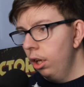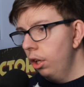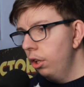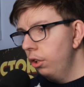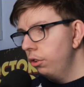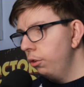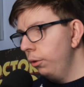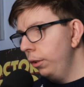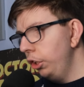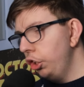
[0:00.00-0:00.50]

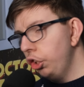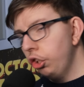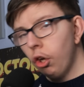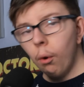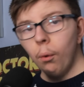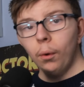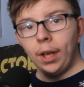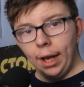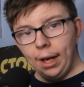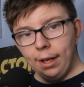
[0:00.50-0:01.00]
So it
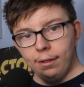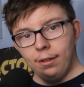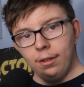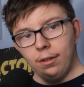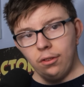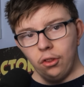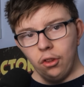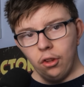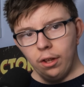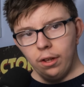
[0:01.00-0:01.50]
showcases
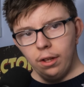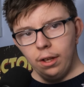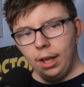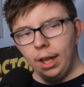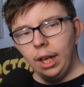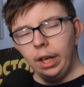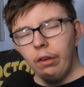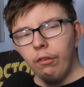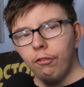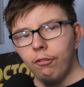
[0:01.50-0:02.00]
that
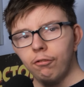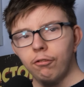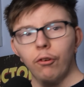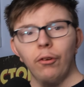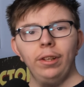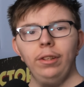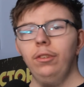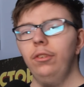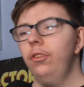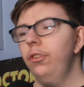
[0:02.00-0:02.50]
if, for
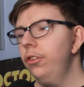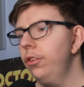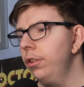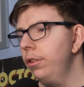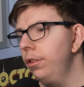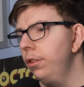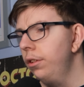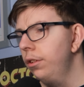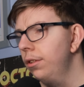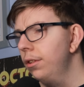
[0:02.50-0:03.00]

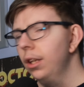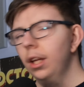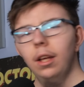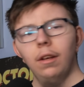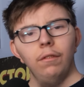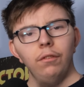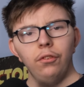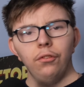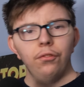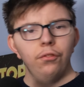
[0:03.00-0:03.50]
instance,
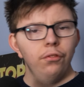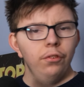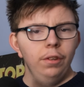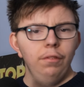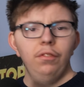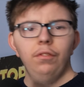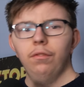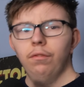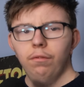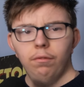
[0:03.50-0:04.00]
if
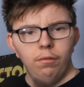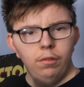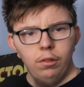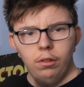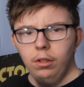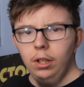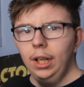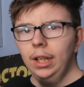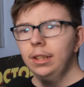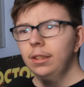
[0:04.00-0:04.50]

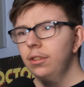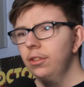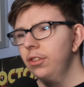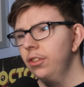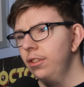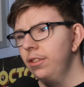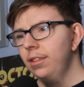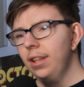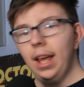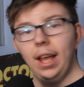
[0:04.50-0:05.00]
let's
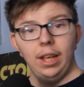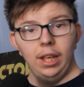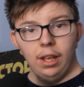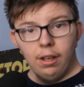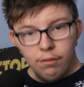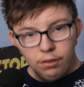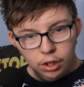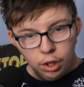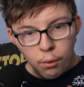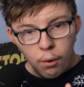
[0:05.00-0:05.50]
just say,
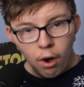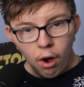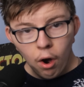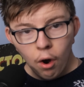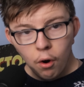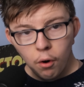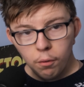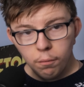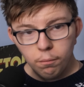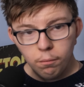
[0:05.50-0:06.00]
if you at
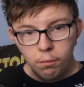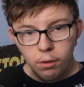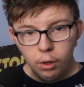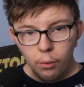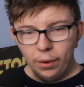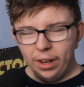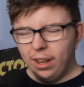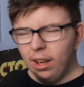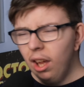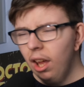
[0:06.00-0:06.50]
home
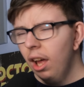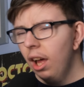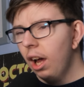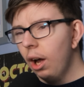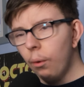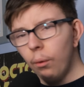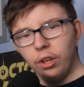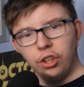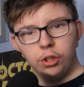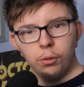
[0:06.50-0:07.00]
went, I
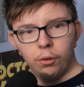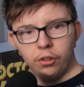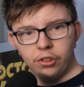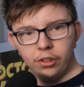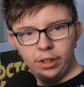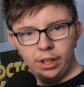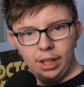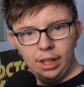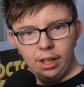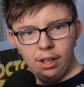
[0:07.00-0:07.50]
wish I
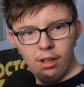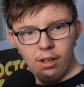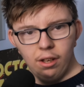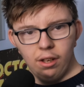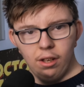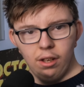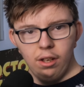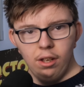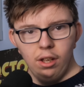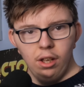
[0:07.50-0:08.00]
wasn't here,